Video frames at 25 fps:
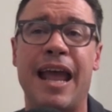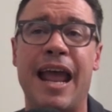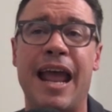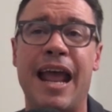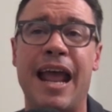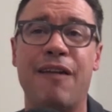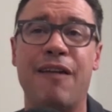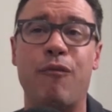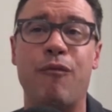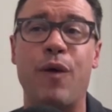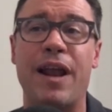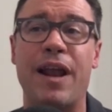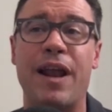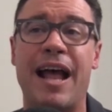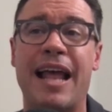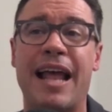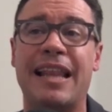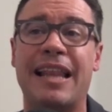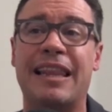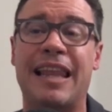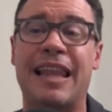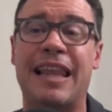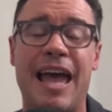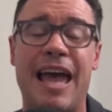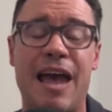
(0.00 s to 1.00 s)
And when I
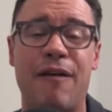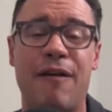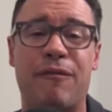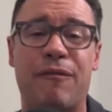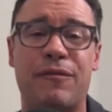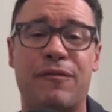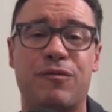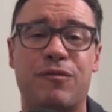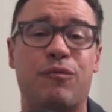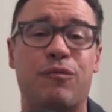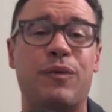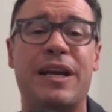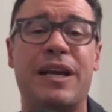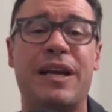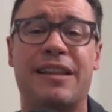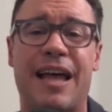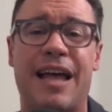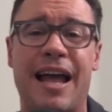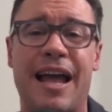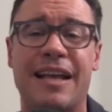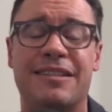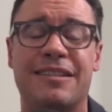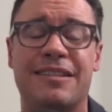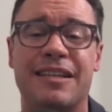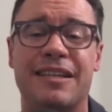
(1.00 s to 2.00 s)
left,
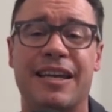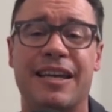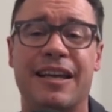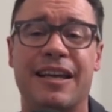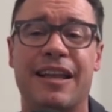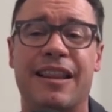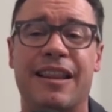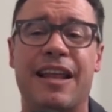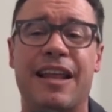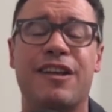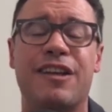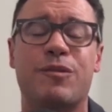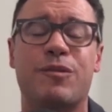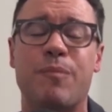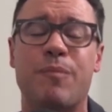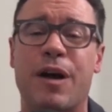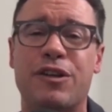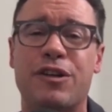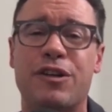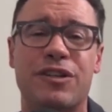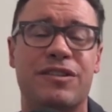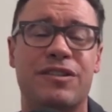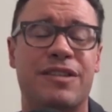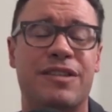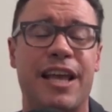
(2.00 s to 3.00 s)
realizing that as
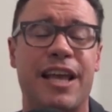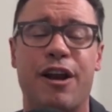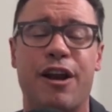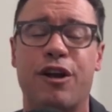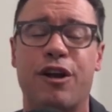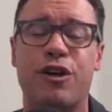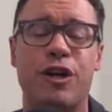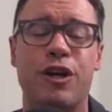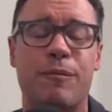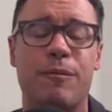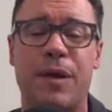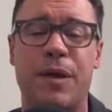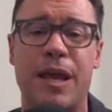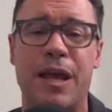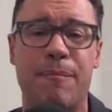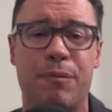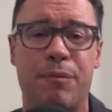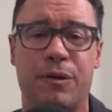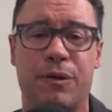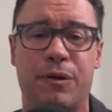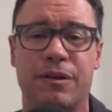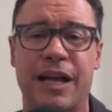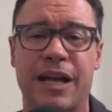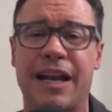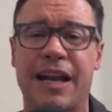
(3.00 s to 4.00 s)
much as they are good
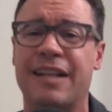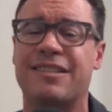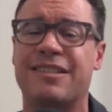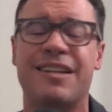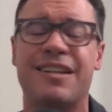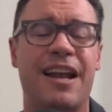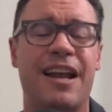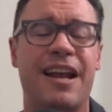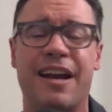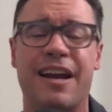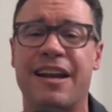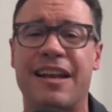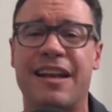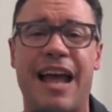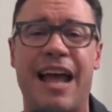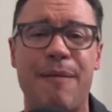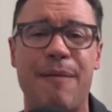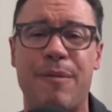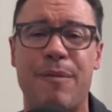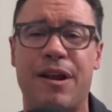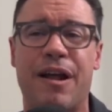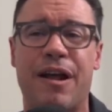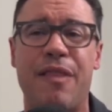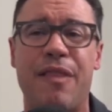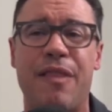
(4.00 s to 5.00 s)
people, and it's not an
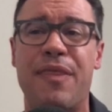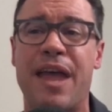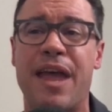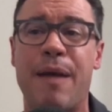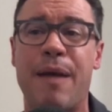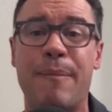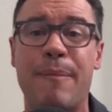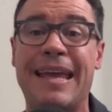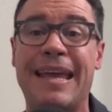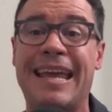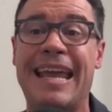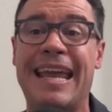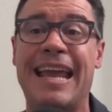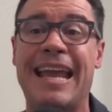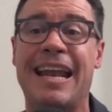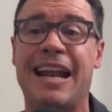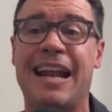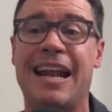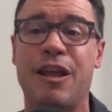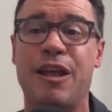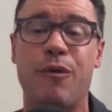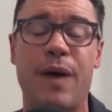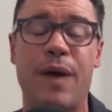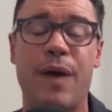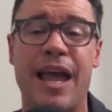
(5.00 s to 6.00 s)
indictment on them in
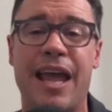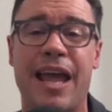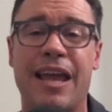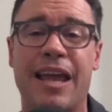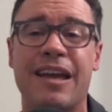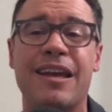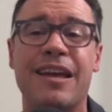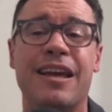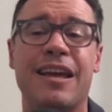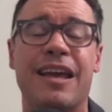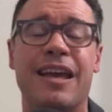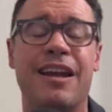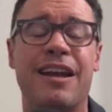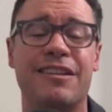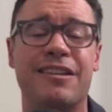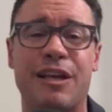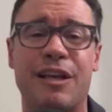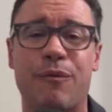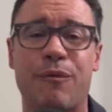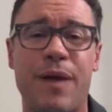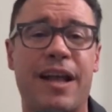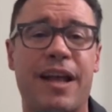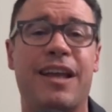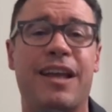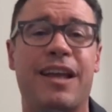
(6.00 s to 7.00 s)
any way, it is a
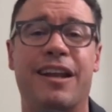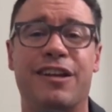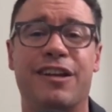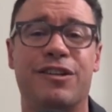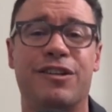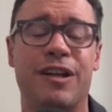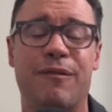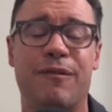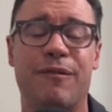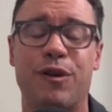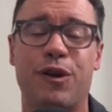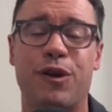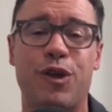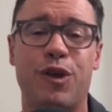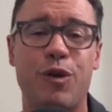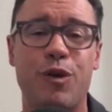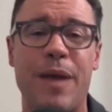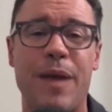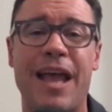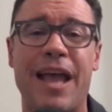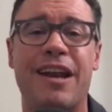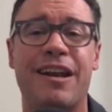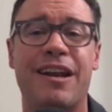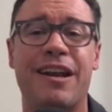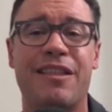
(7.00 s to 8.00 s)
recognition of their
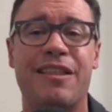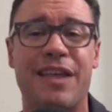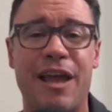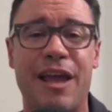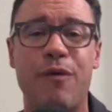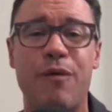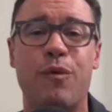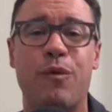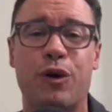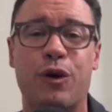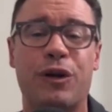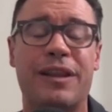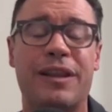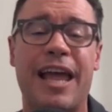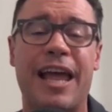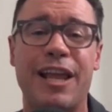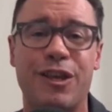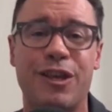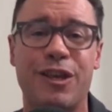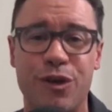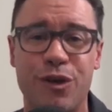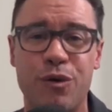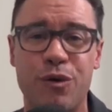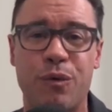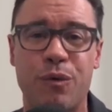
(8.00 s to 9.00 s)
humanity. They were,
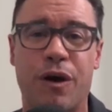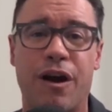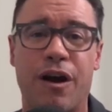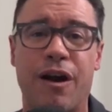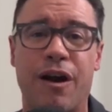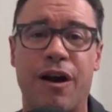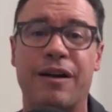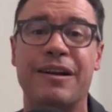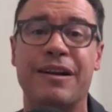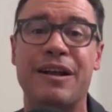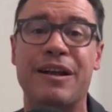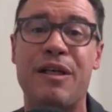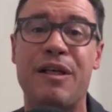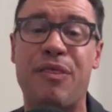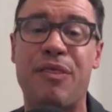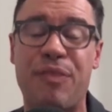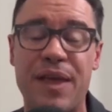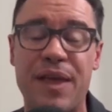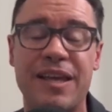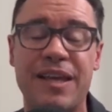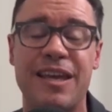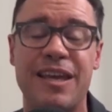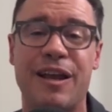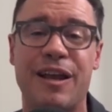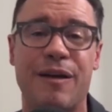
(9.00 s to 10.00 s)
like you are,
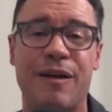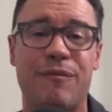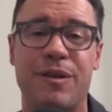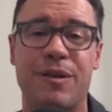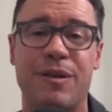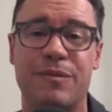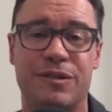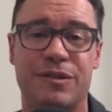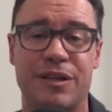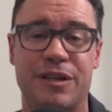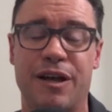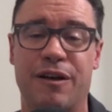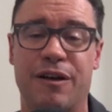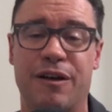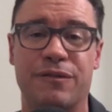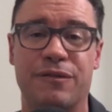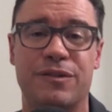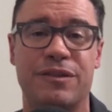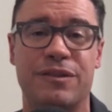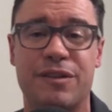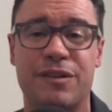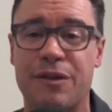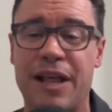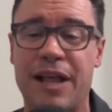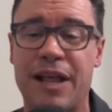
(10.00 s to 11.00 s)
thinking of themselves.
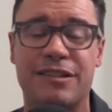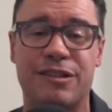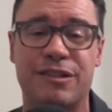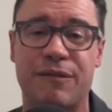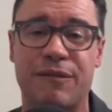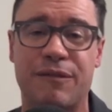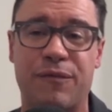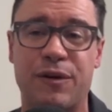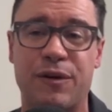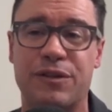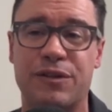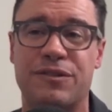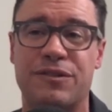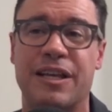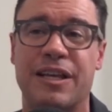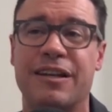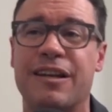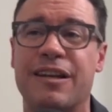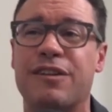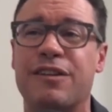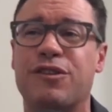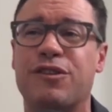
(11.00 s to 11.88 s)
So that's the first thing.